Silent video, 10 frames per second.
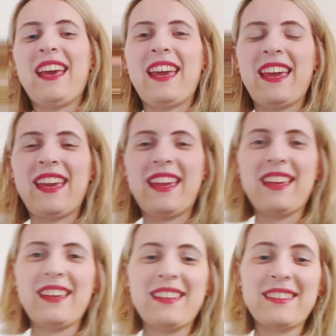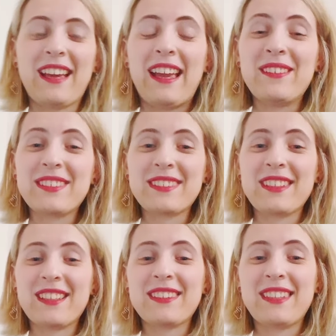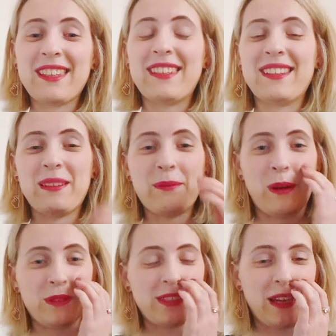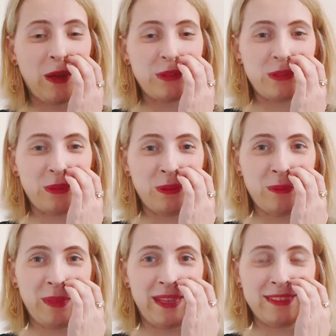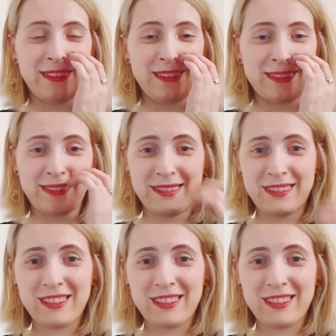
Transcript: And I'm still thinking about how to make these